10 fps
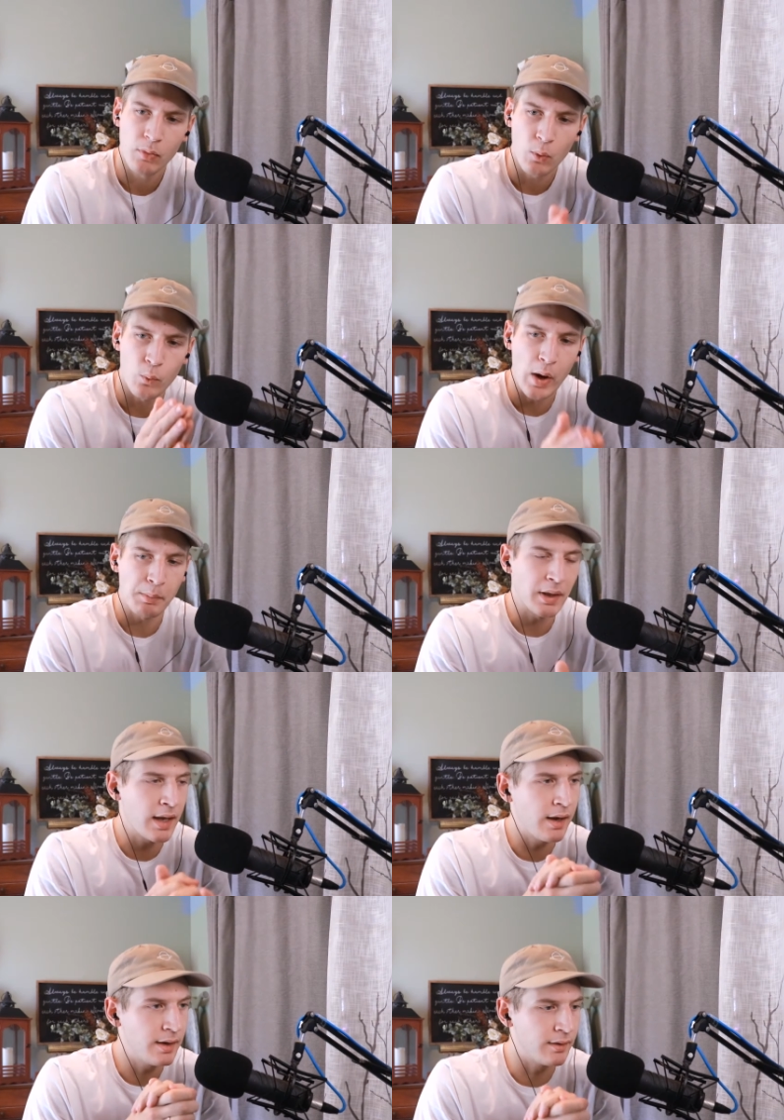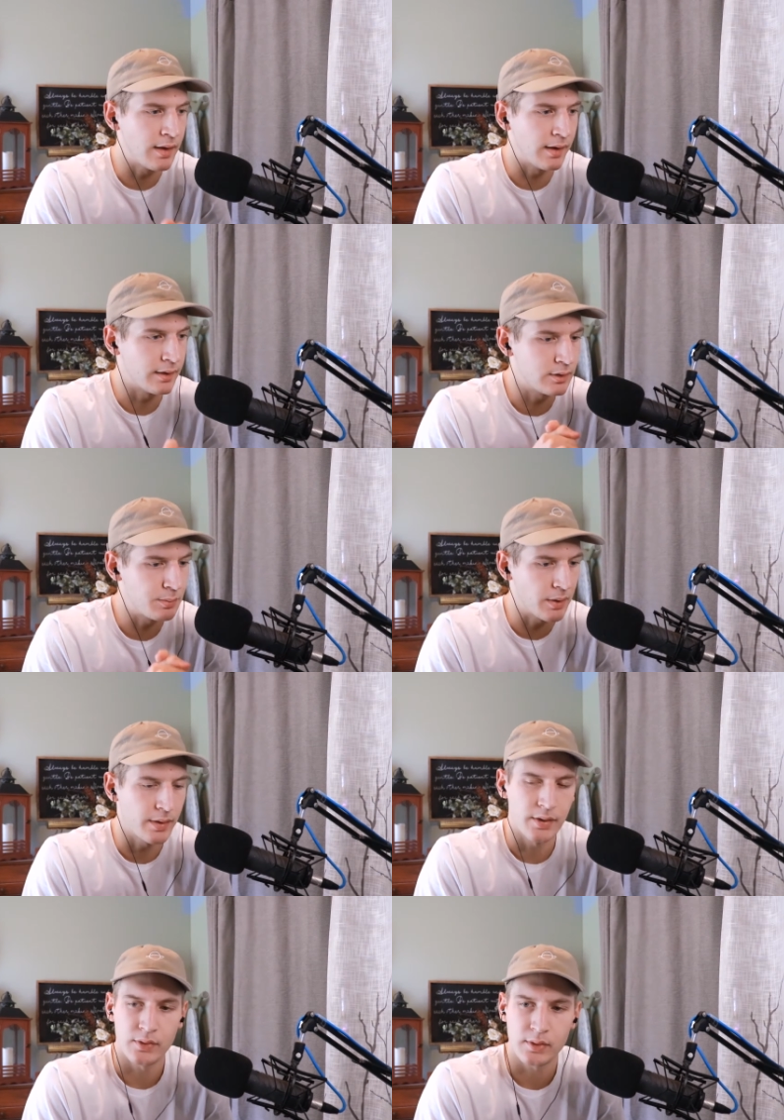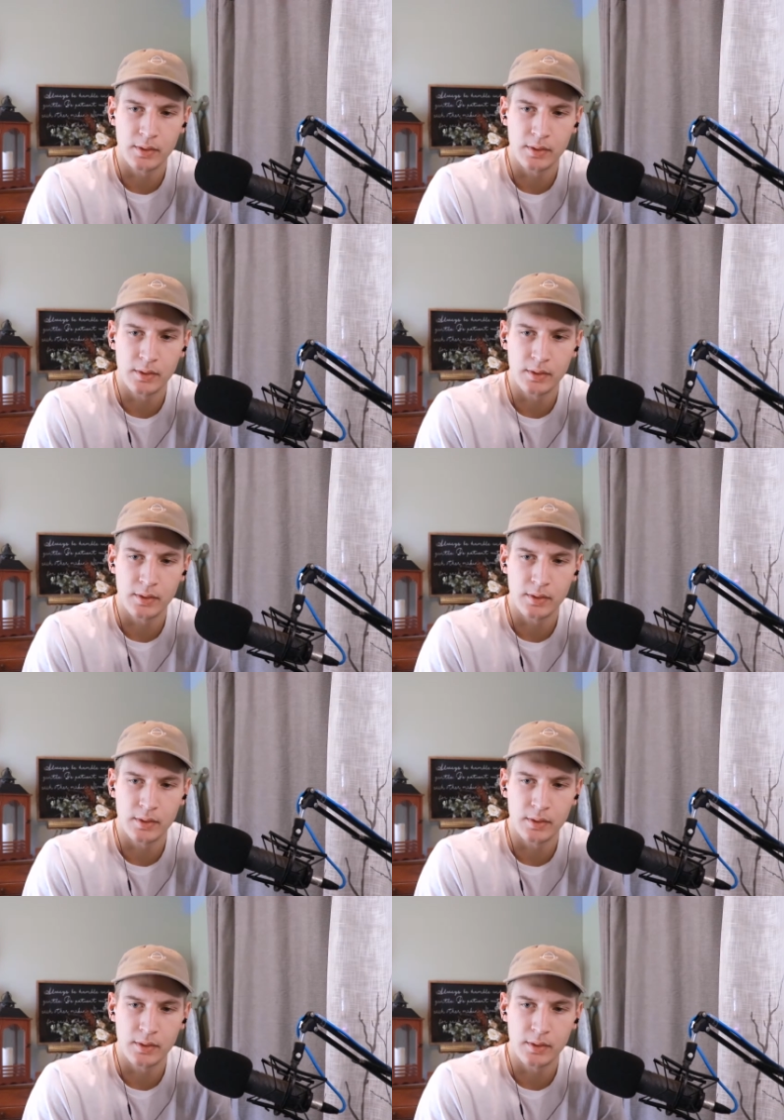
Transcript: replicating that experience.